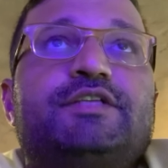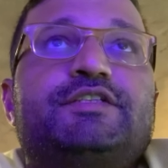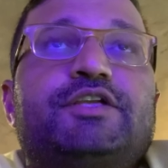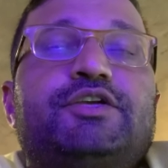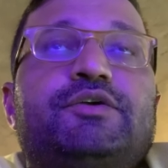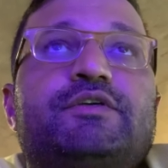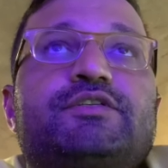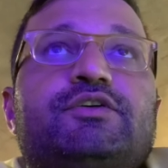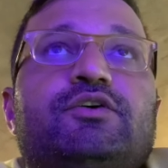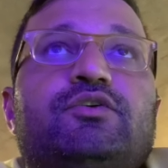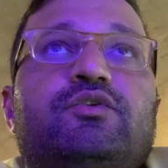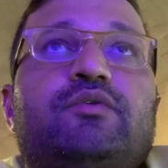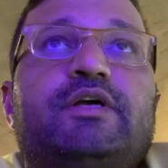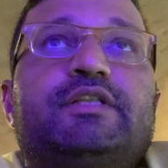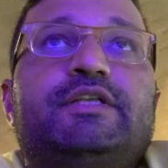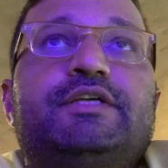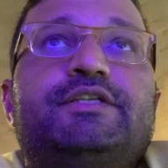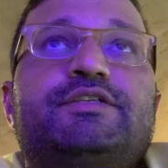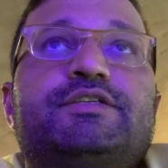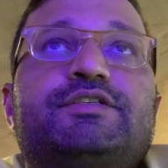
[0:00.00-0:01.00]
that you are so
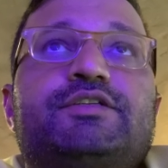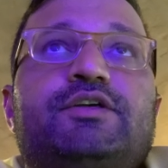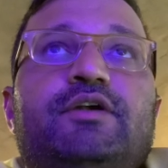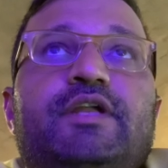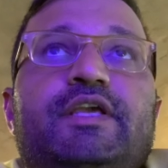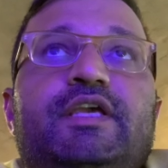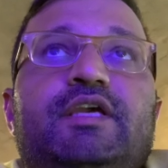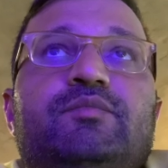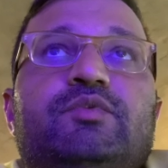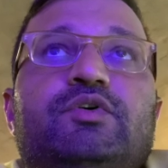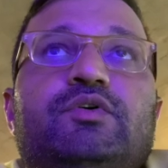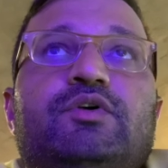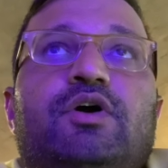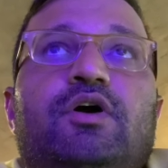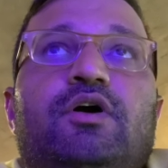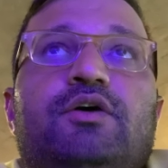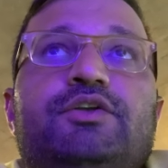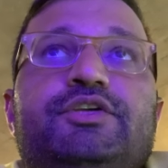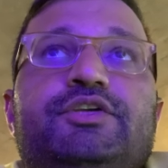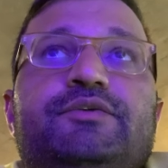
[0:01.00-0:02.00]
quickly deserting him who
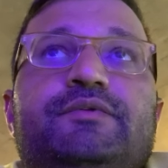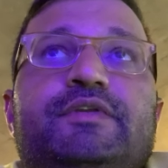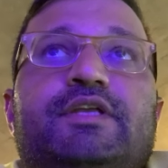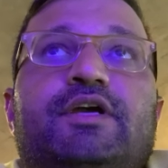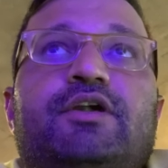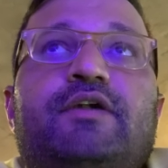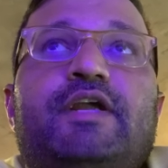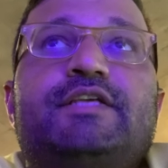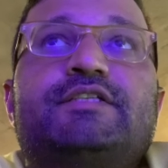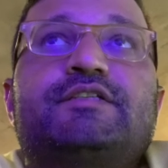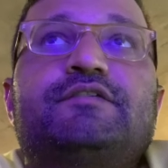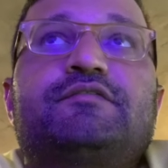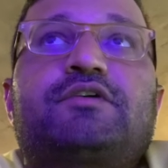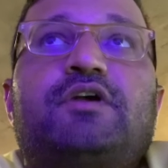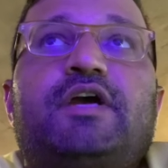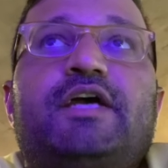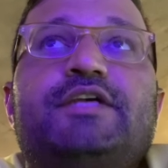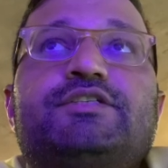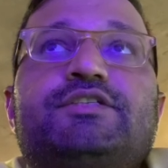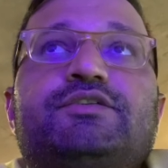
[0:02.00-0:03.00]
called you in the grace of
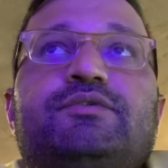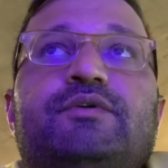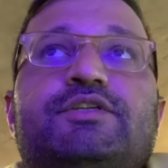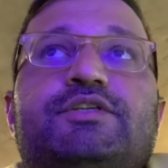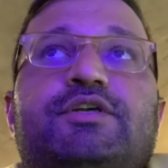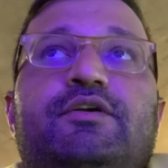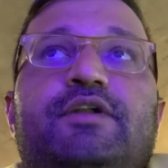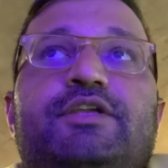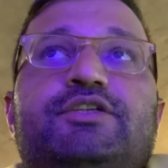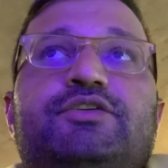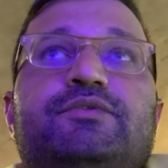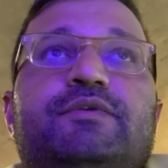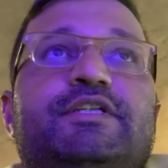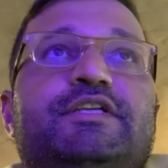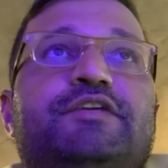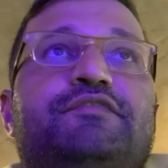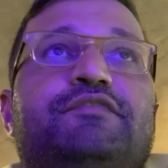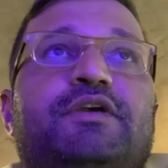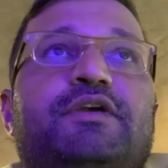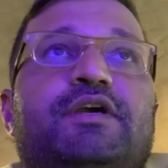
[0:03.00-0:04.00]
Christ, who are turning to a
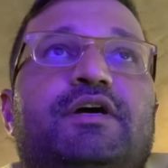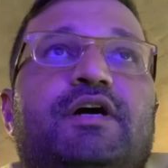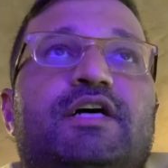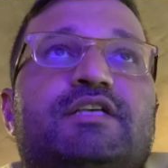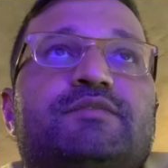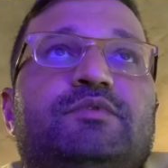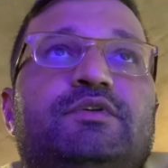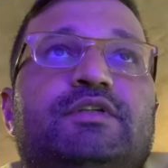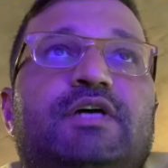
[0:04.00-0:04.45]
different gospel.